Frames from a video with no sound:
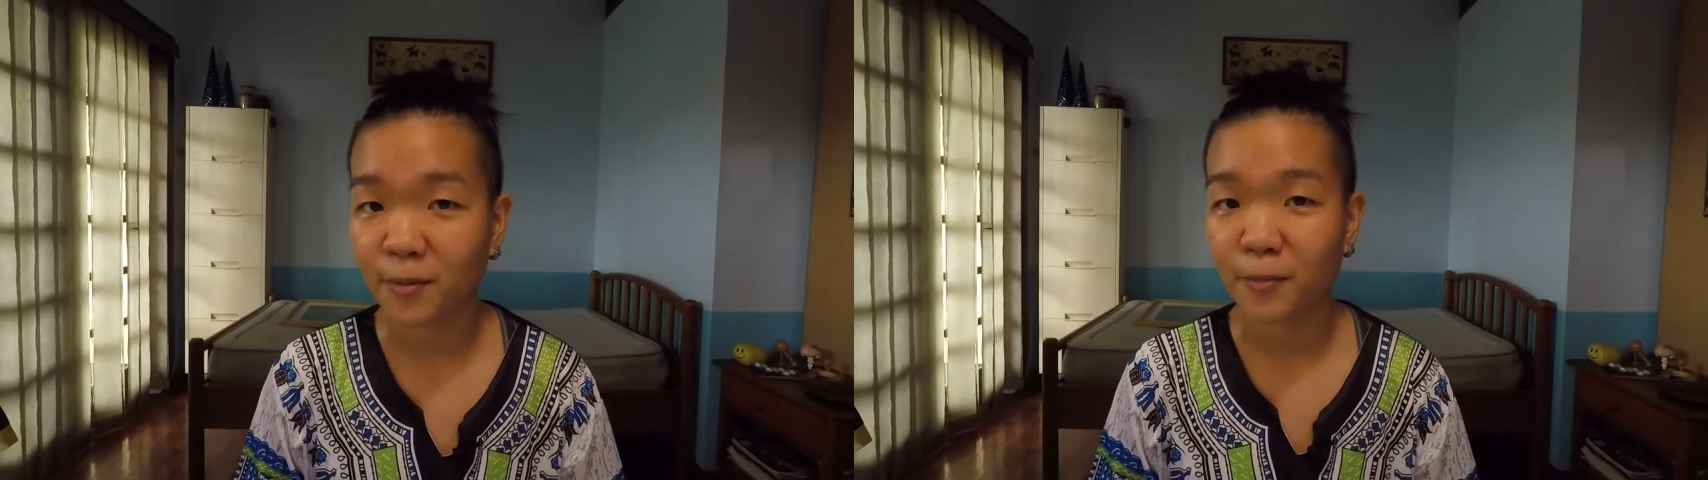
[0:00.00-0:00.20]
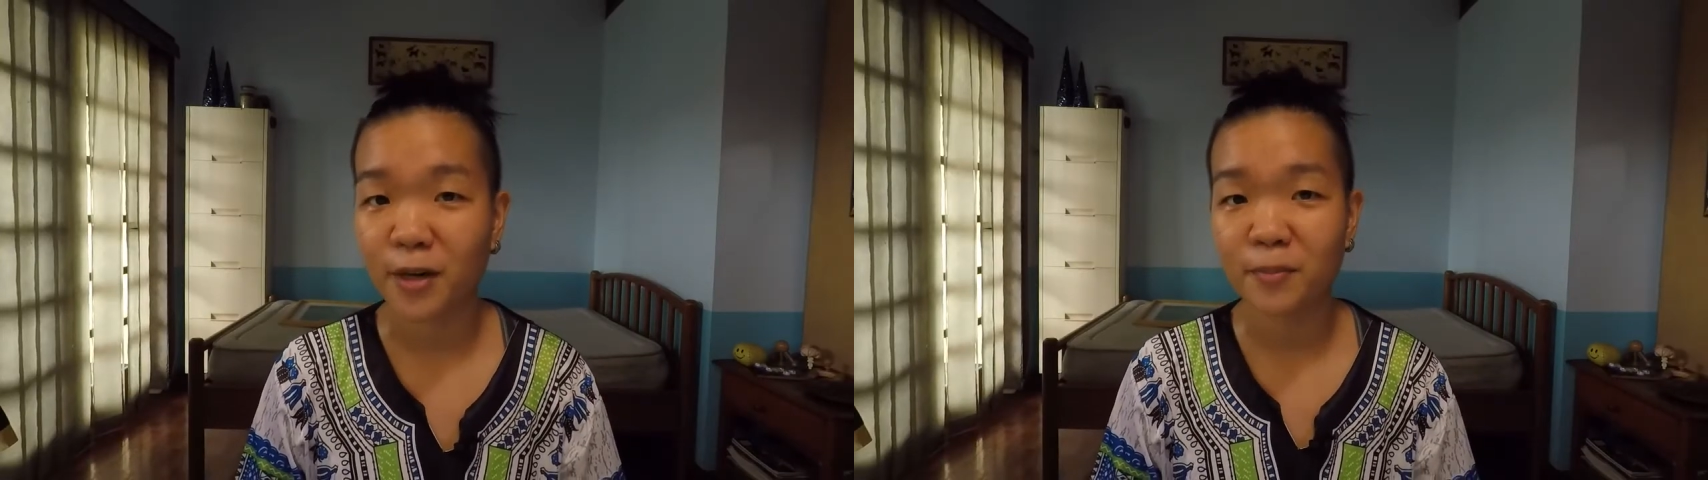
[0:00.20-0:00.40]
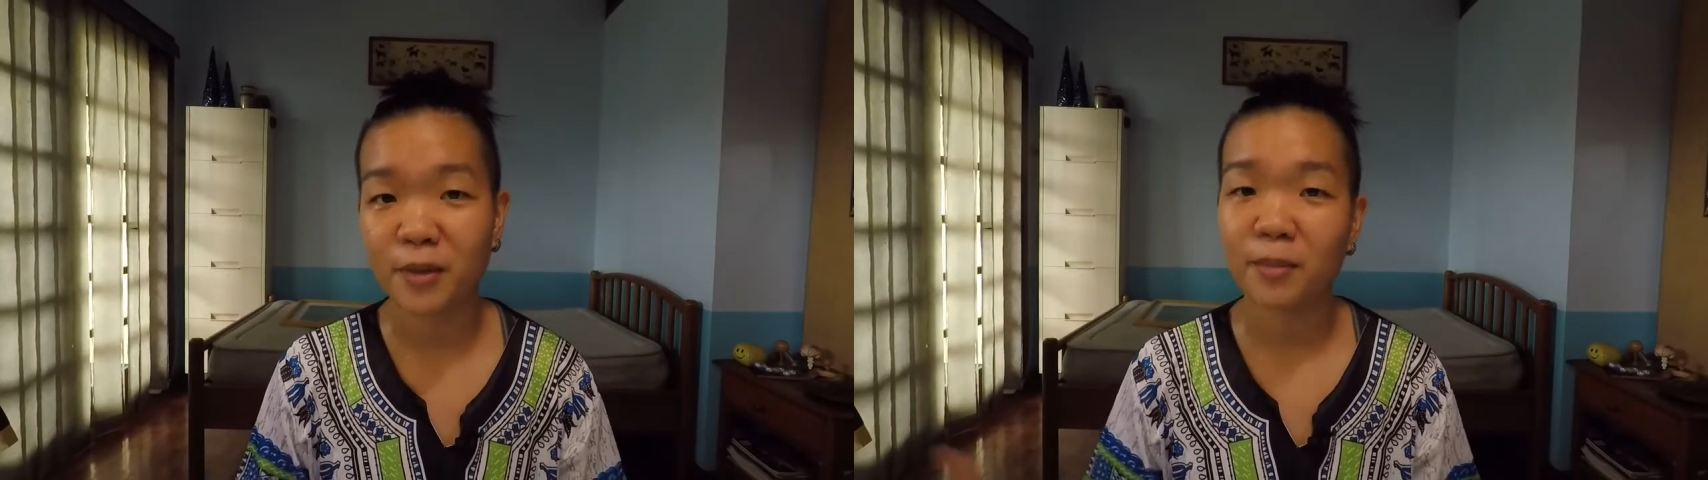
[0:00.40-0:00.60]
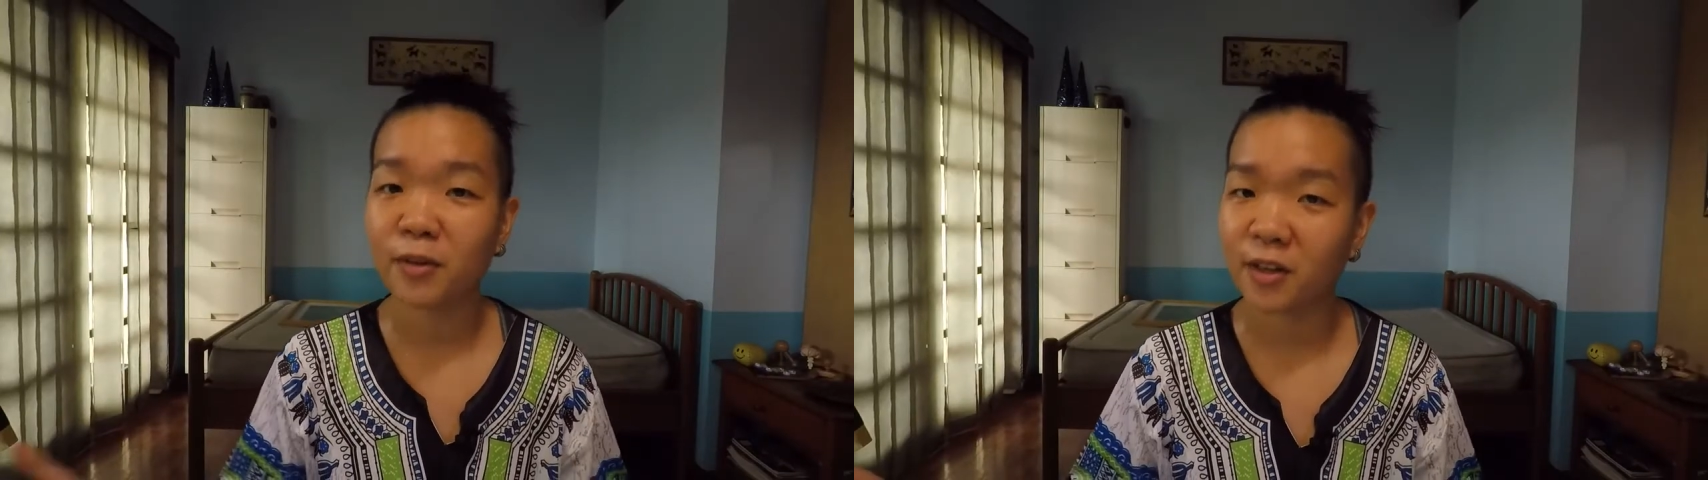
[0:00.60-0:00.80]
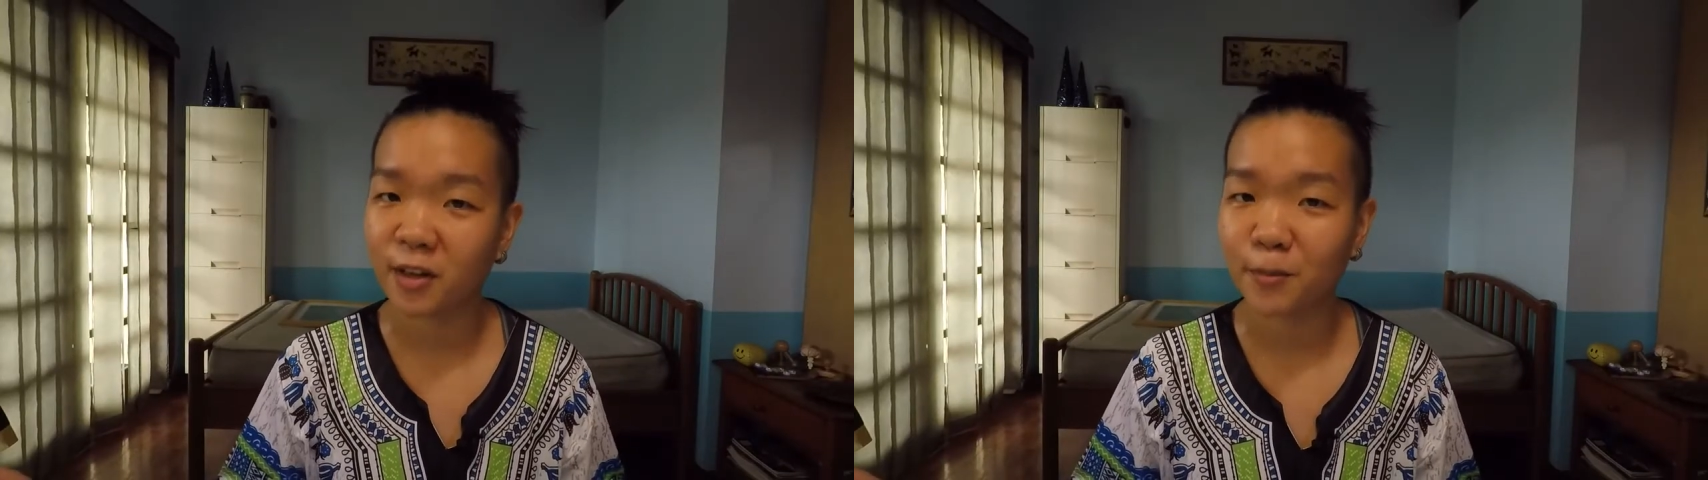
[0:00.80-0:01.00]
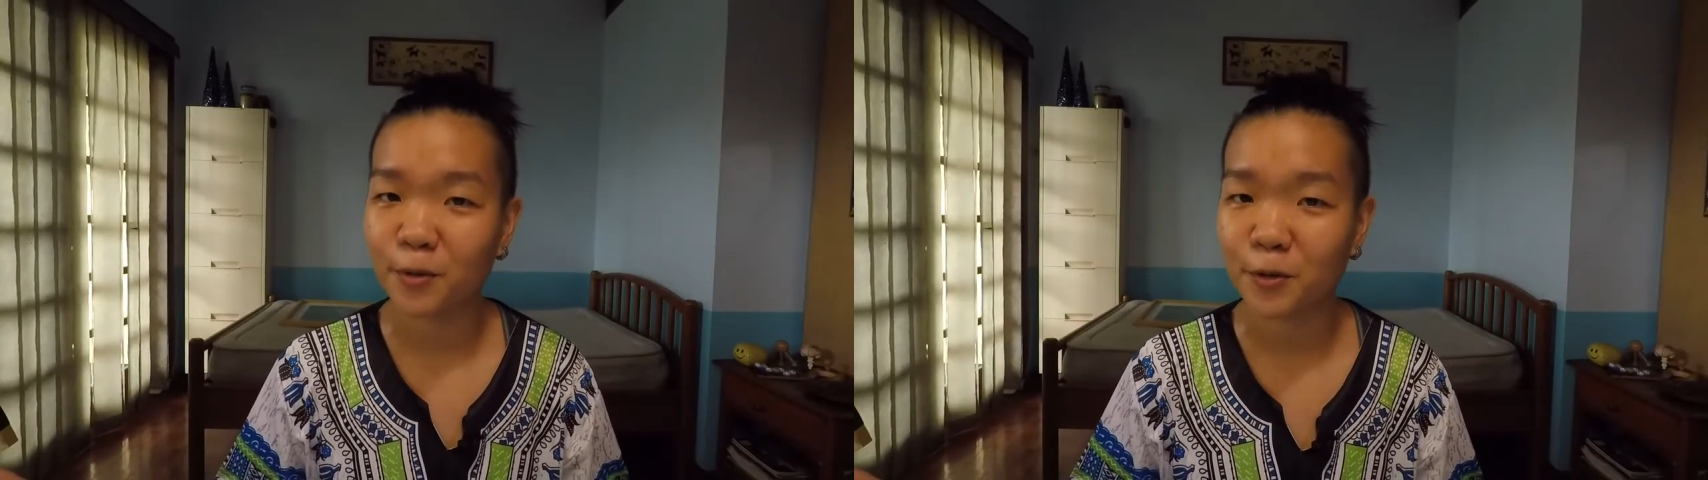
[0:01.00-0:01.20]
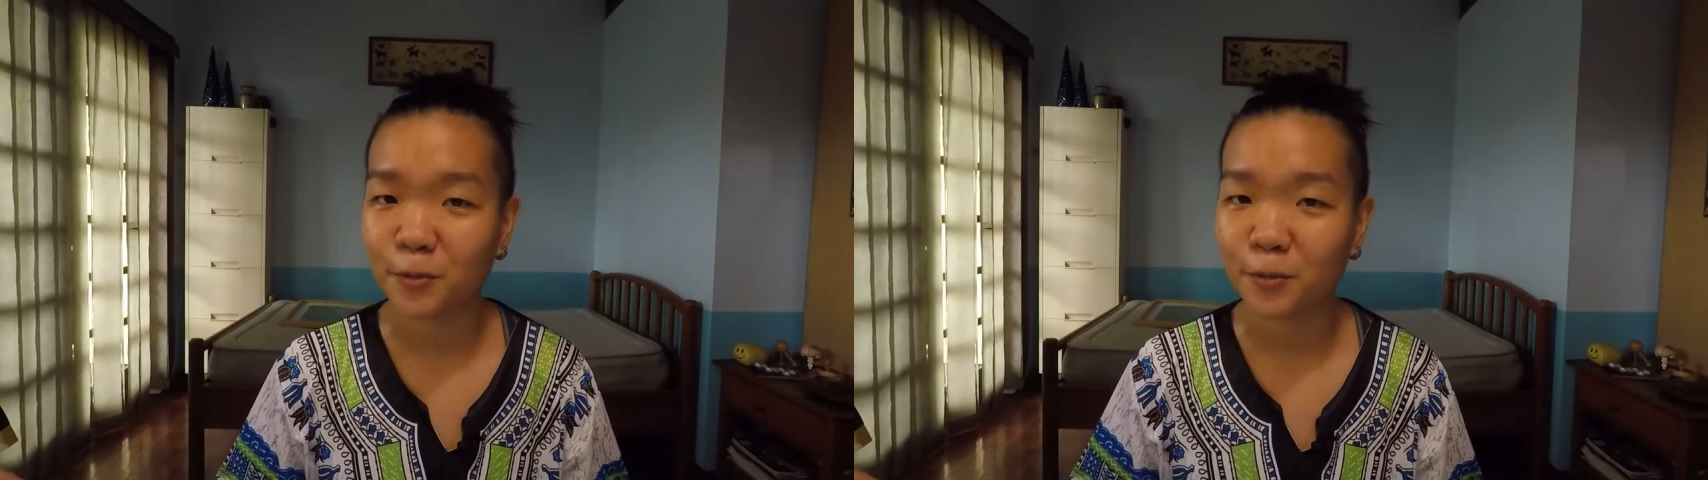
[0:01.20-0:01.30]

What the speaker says: might be able to help you.